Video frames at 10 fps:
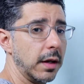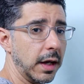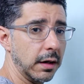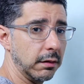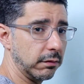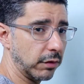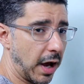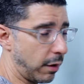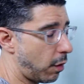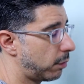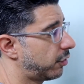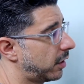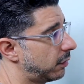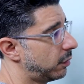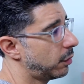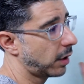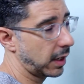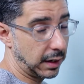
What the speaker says: and at home try to do, okay,